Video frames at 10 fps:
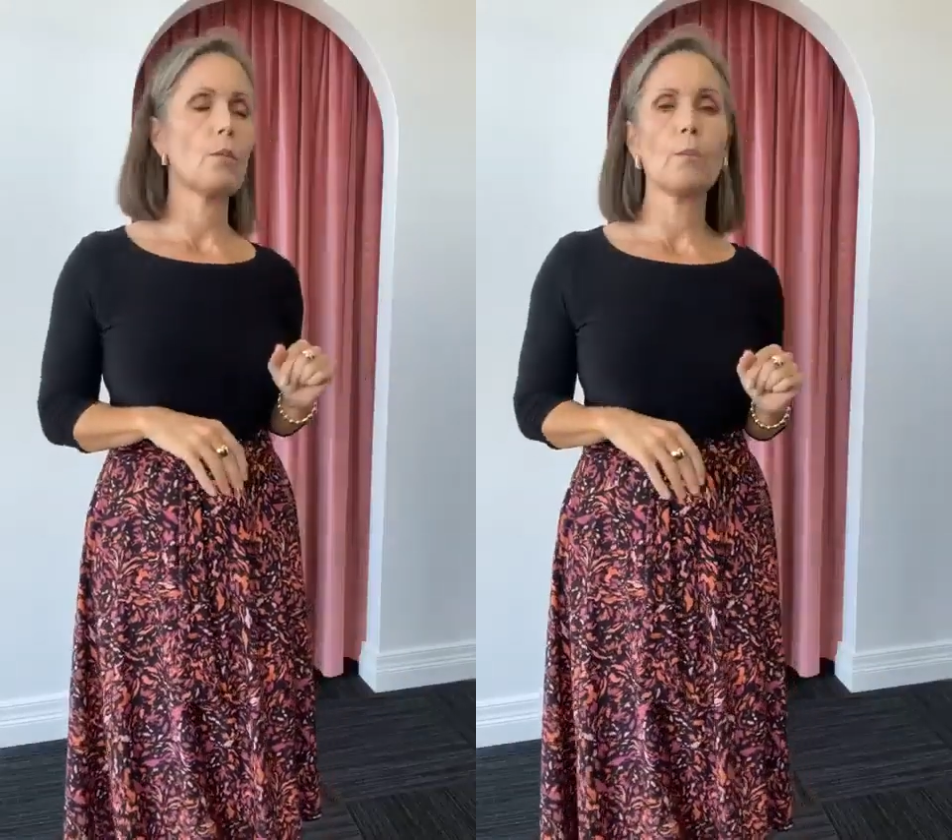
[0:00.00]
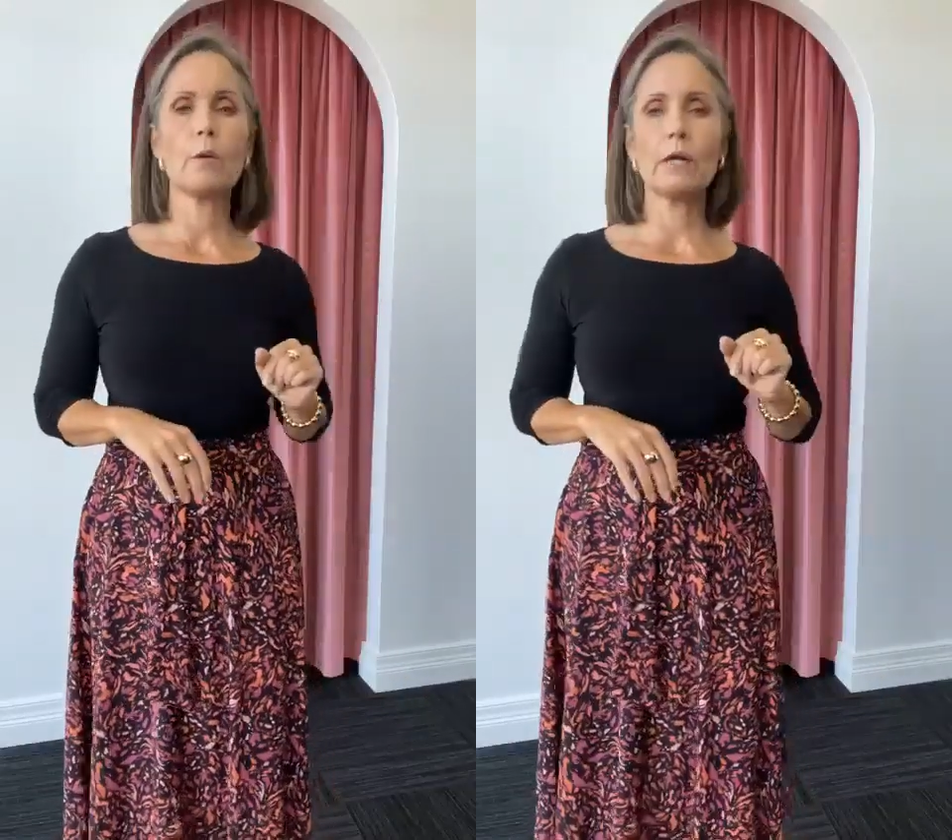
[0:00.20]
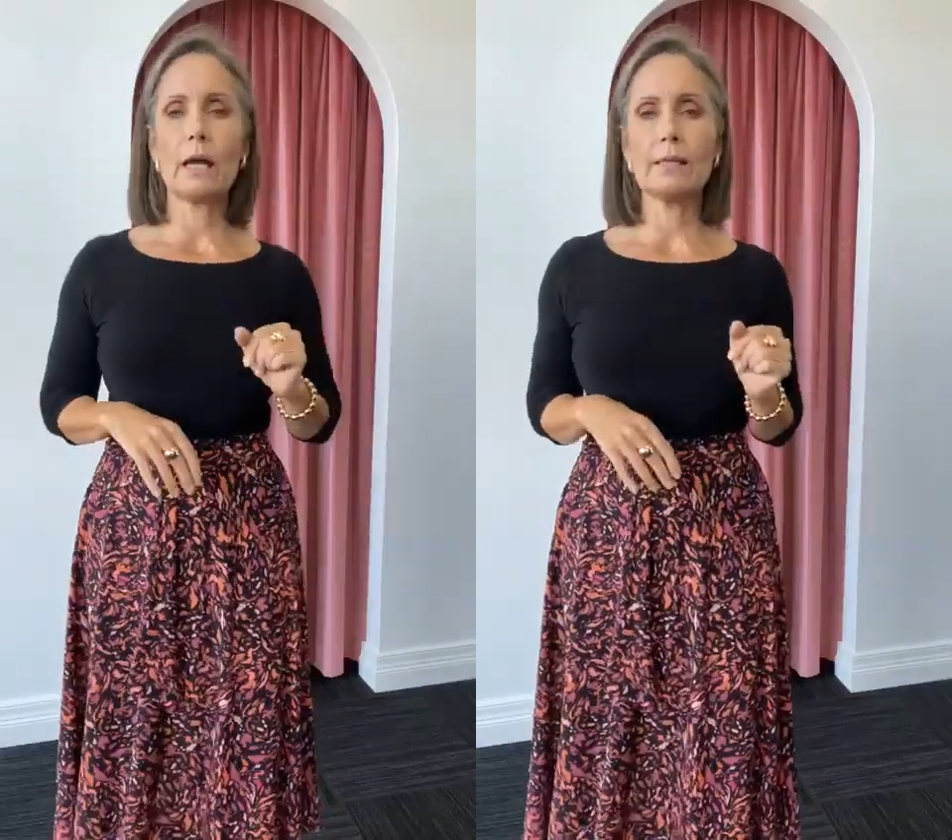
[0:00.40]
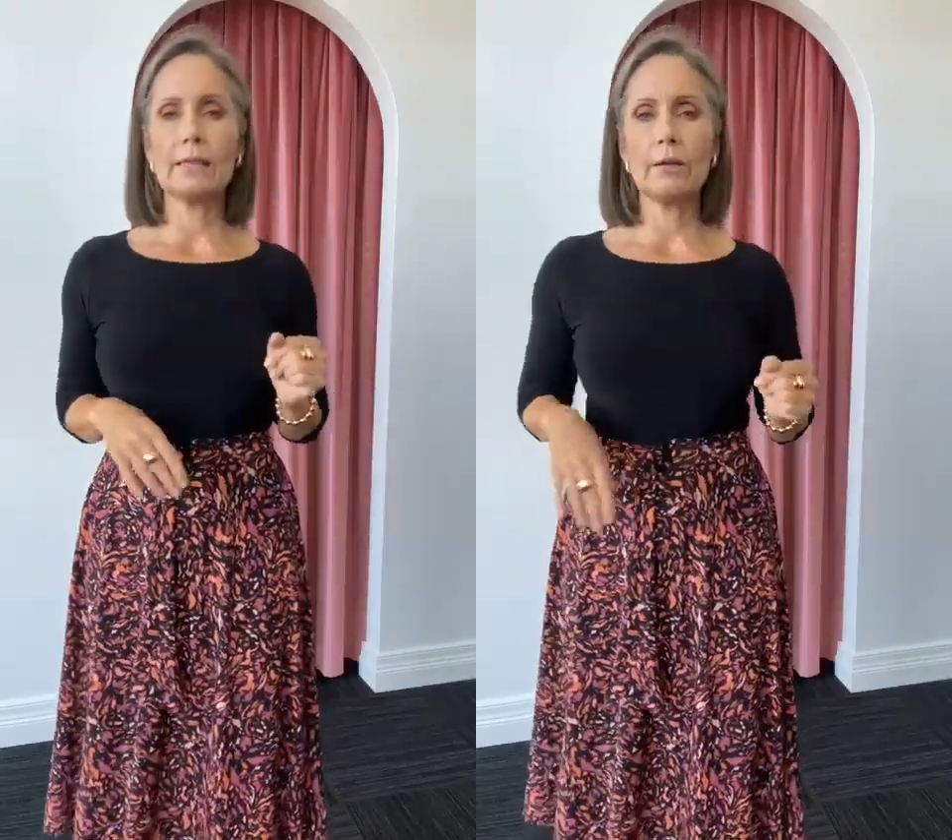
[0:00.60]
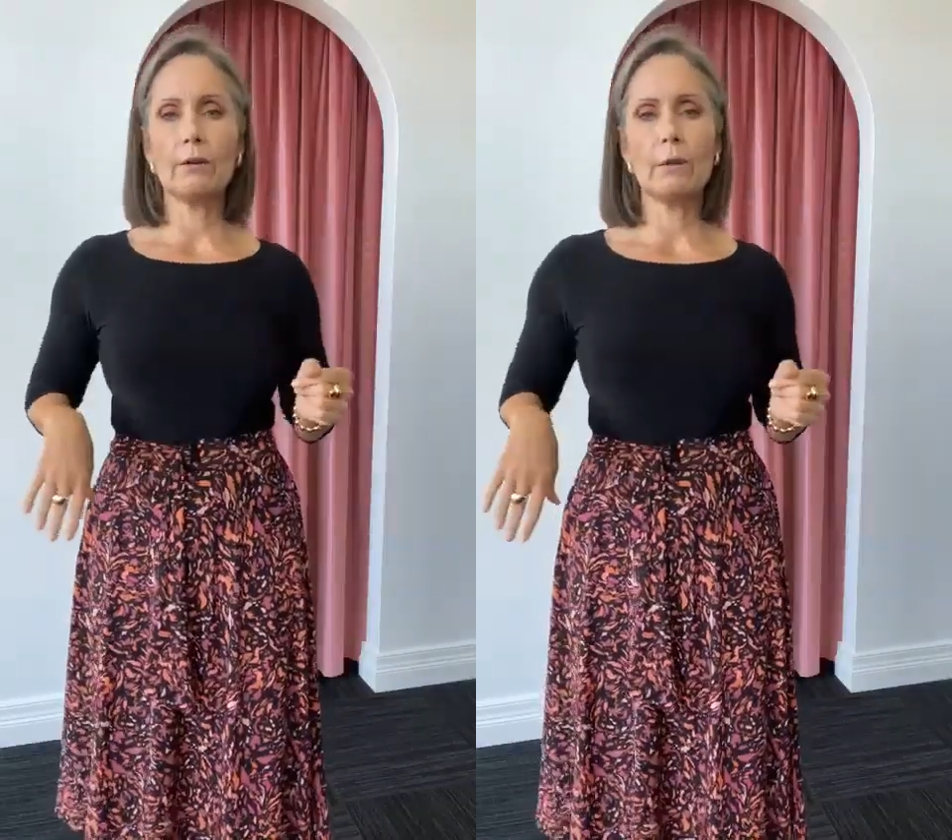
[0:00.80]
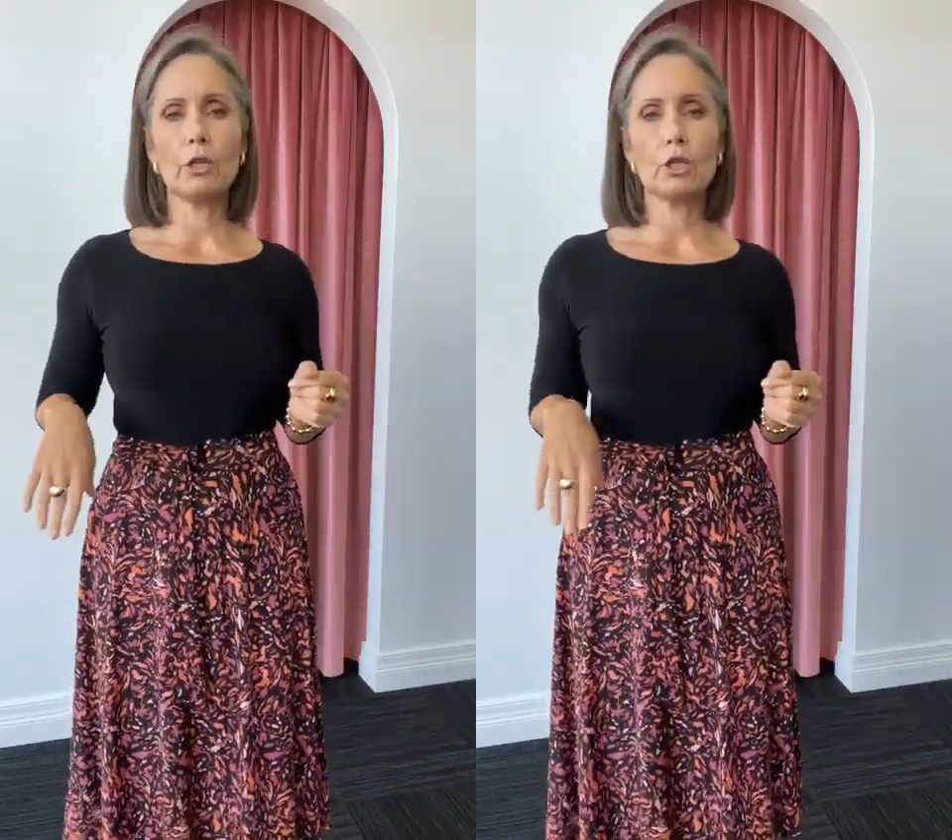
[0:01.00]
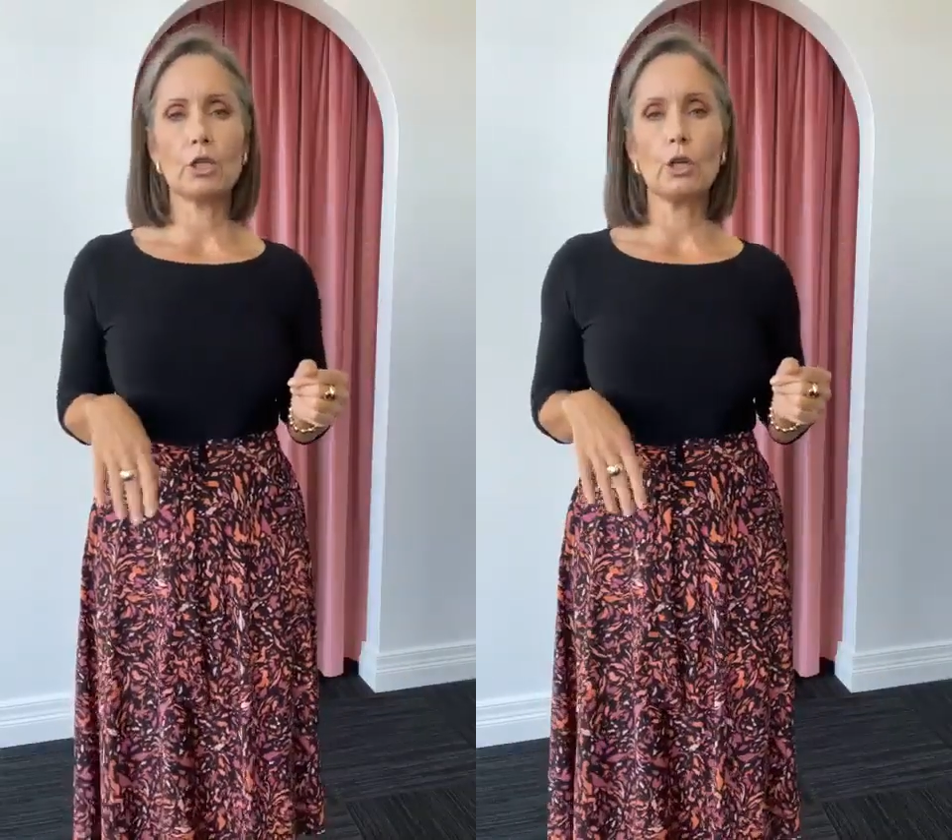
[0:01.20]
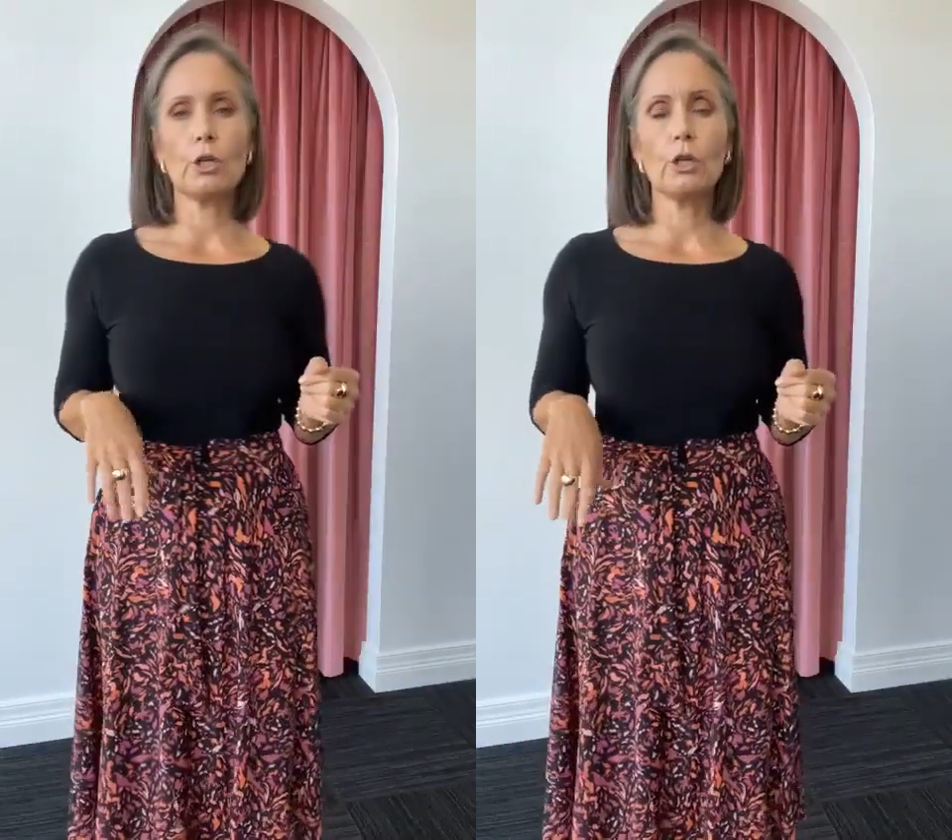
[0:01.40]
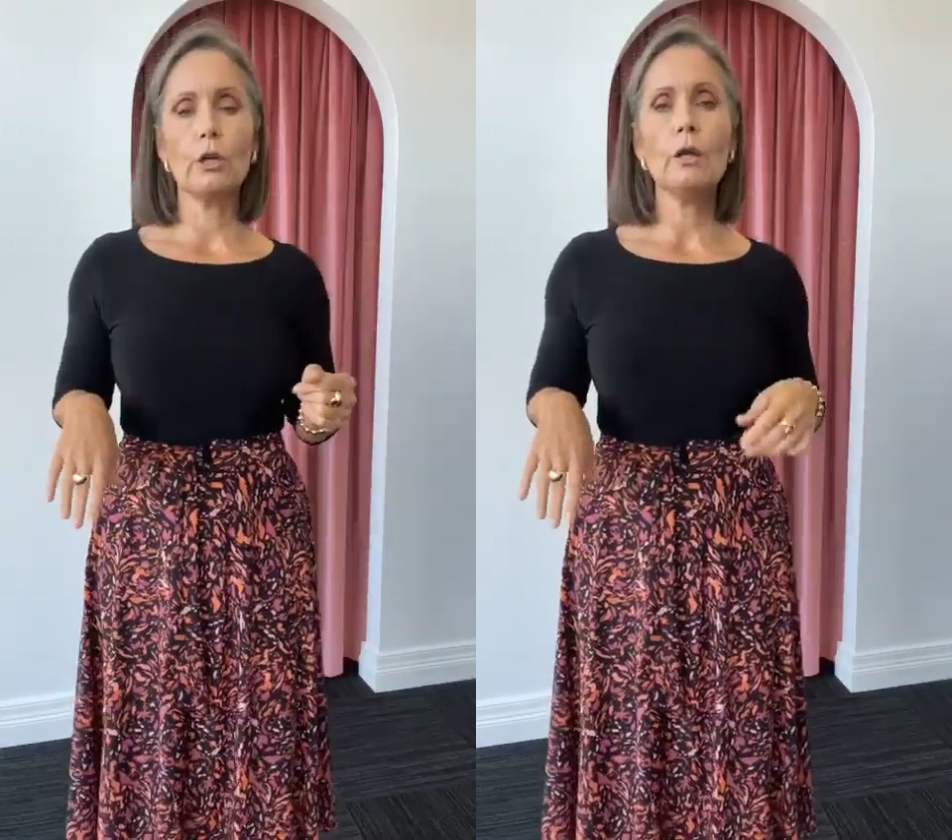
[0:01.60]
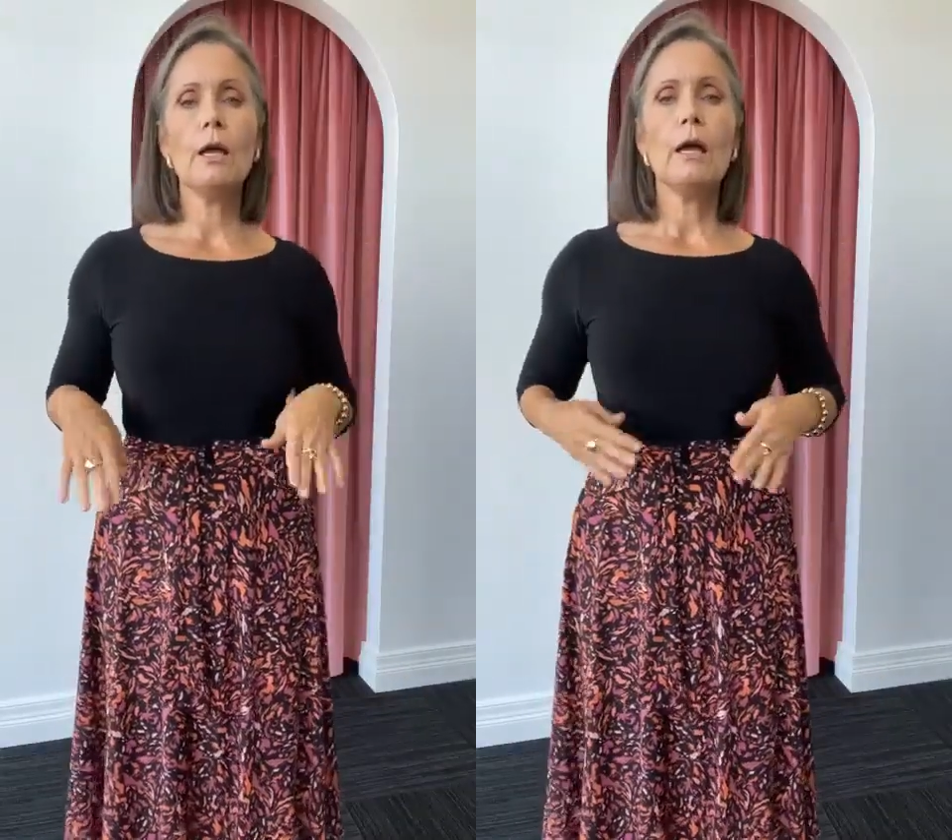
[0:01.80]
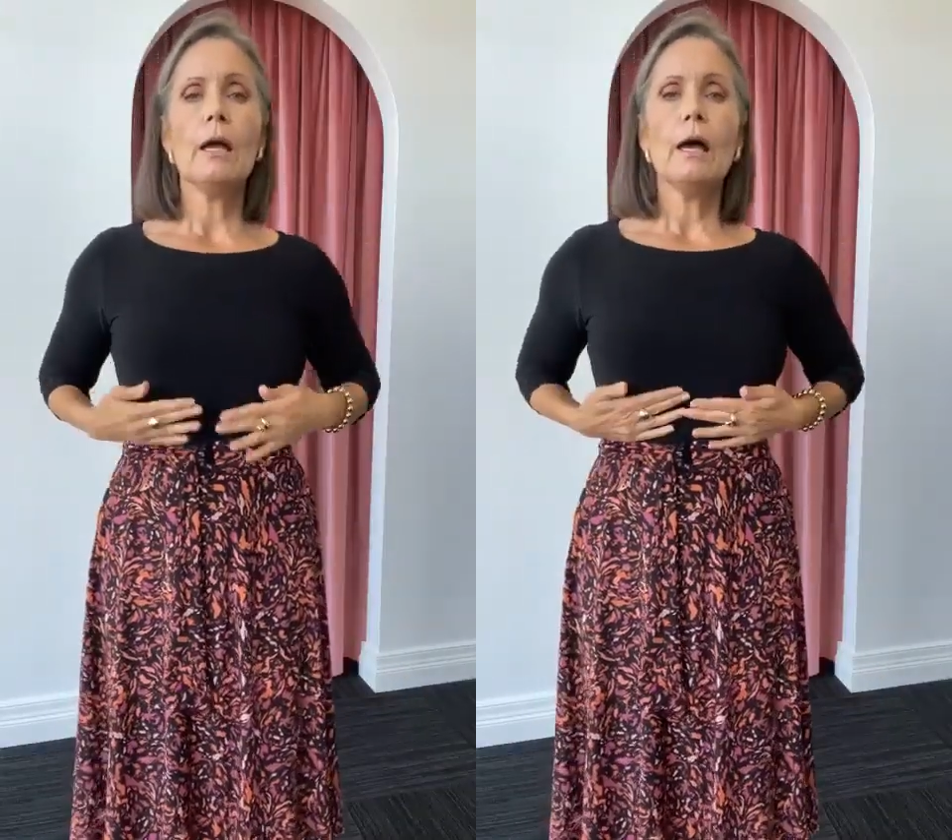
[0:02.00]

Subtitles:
and I'll pop on a Garcia in a minute to show you.